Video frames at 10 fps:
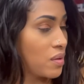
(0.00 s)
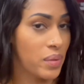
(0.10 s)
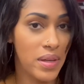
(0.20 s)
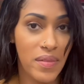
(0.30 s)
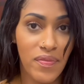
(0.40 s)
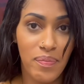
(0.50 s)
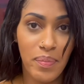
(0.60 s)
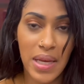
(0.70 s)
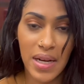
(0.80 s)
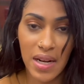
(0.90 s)
We
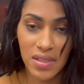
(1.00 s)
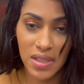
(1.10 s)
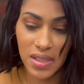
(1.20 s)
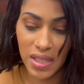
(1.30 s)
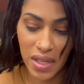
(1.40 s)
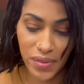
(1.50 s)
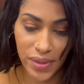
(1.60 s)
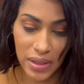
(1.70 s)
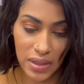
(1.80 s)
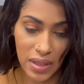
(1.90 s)
made it out to the skating
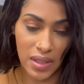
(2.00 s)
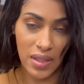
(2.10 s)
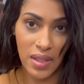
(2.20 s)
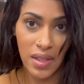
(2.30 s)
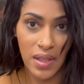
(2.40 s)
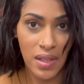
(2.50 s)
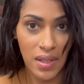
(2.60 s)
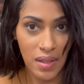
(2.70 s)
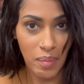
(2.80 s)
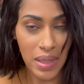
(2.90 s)
rink.
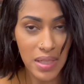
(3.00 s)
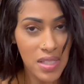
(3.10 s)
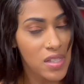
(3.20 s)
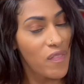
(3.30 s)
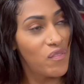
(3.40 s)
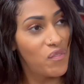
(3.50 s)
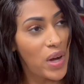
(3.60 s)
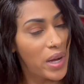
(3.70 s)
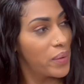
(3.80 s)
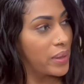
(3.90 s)
My knee's on
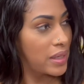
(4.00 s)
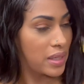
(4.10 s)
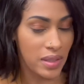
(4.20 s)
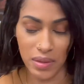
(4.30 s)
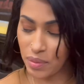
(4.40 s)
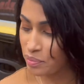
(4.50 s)
fire right now.